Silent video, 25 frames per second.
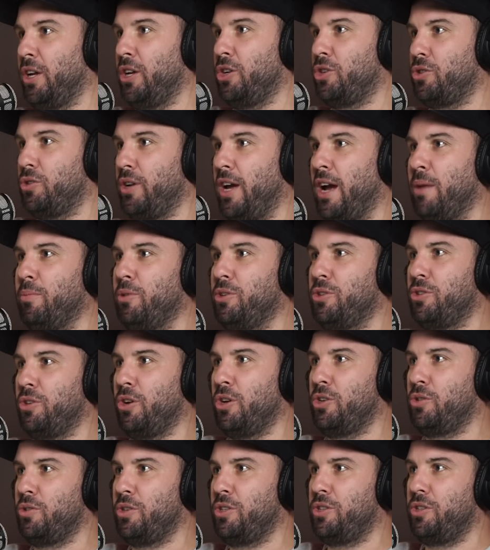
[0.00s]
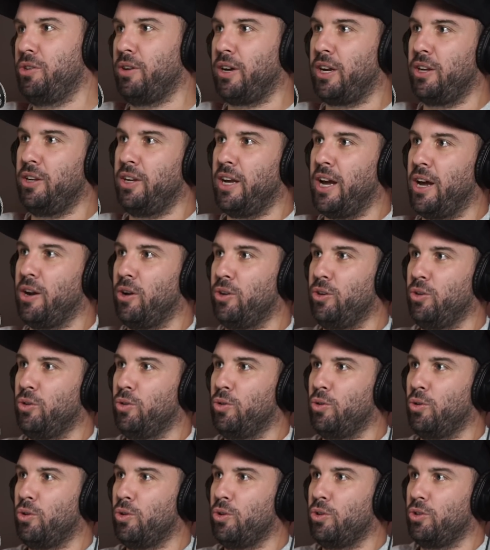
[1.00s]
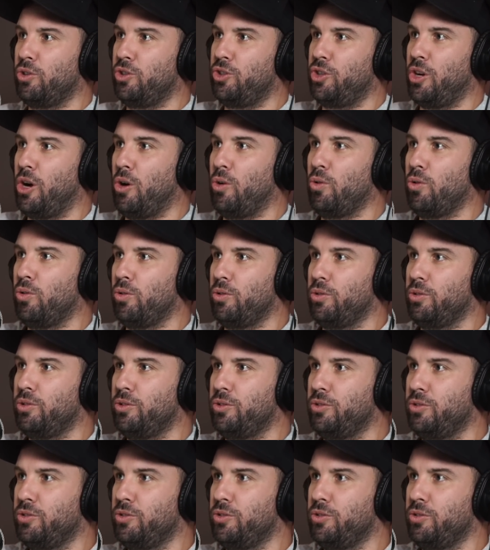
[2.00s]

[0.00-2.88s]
history. How many surgeries do you reckon you had on your shoulder?